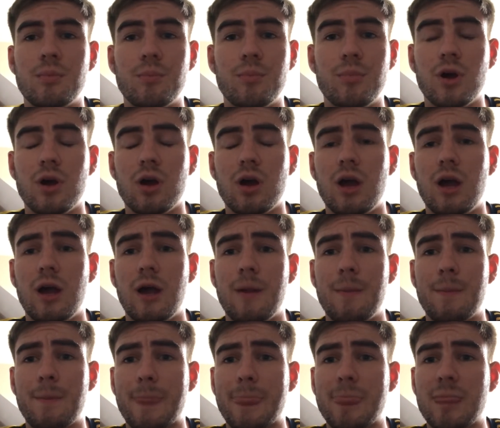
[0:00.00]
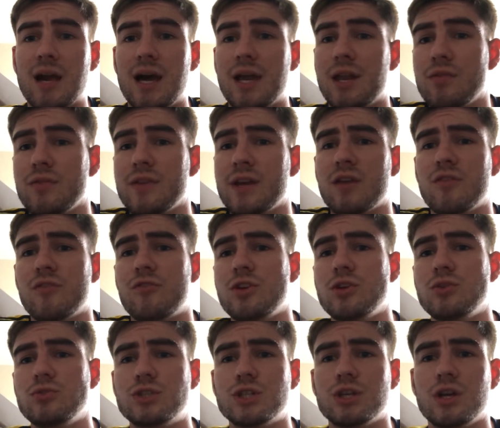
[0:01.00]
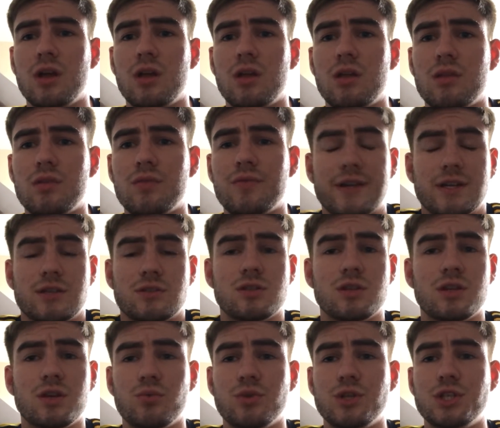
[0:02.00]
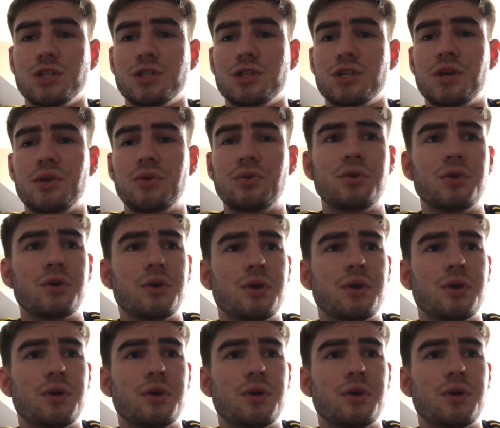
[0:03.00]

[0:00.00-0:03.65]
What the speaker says: but I don't think in future that's something we should do.